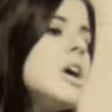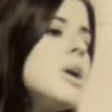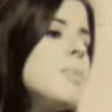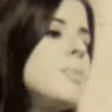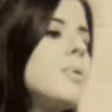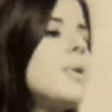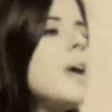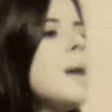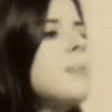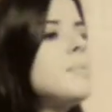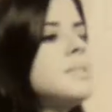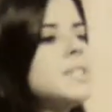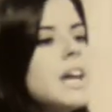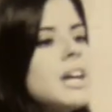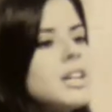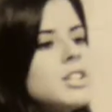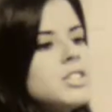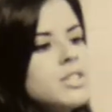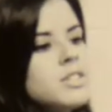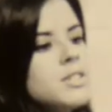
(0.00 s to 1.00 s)
Perhaps
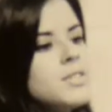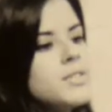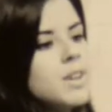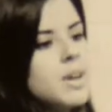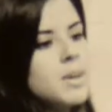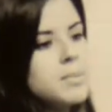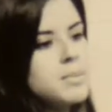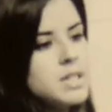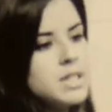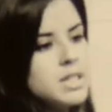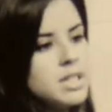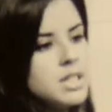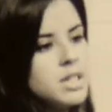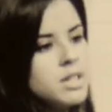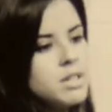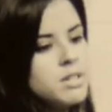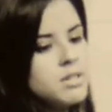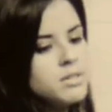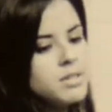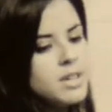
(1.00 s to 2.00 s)
I shouldn't have come to see
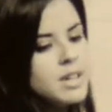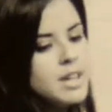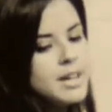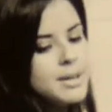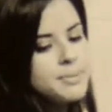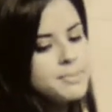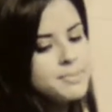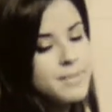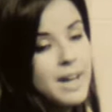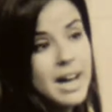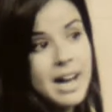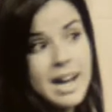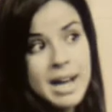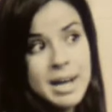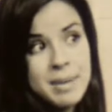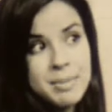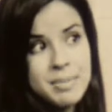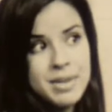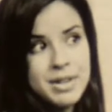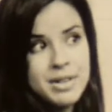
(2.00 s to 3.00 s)
you.
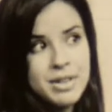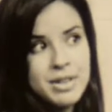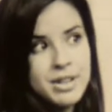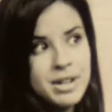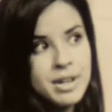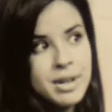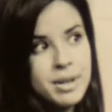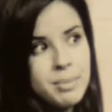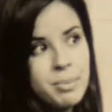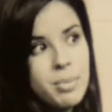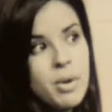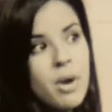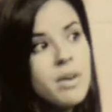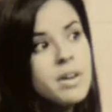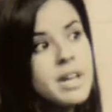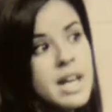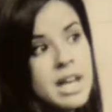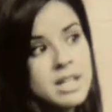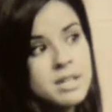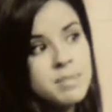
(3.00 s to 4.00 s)
I'm in the
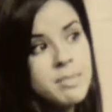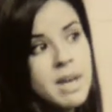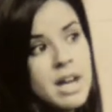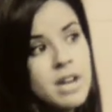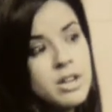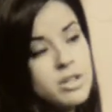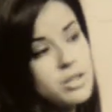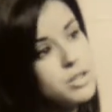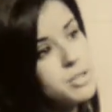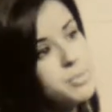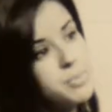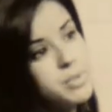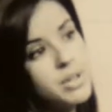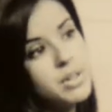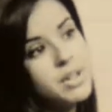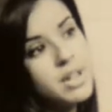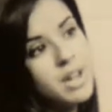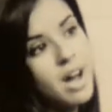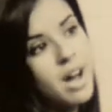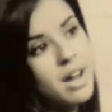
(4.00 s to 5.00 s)
broadcast manager's beauty
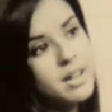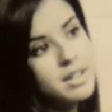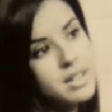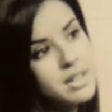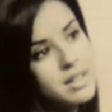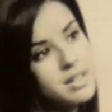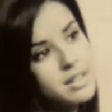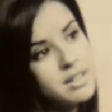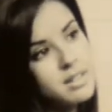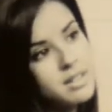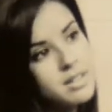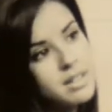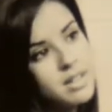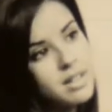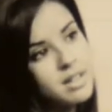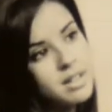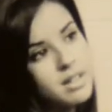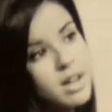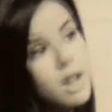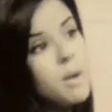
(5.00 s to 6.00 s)
contest.
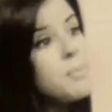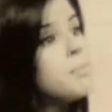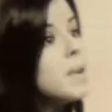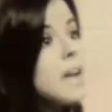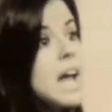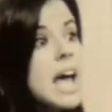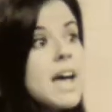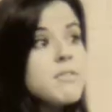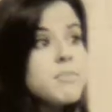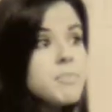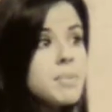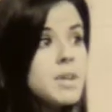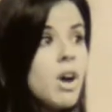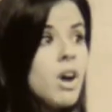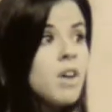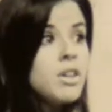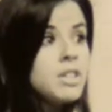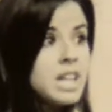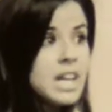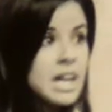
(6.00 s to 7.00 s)
But I haven't been
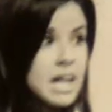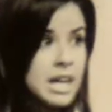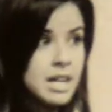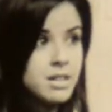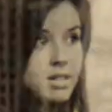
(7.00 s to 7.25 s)
on yet.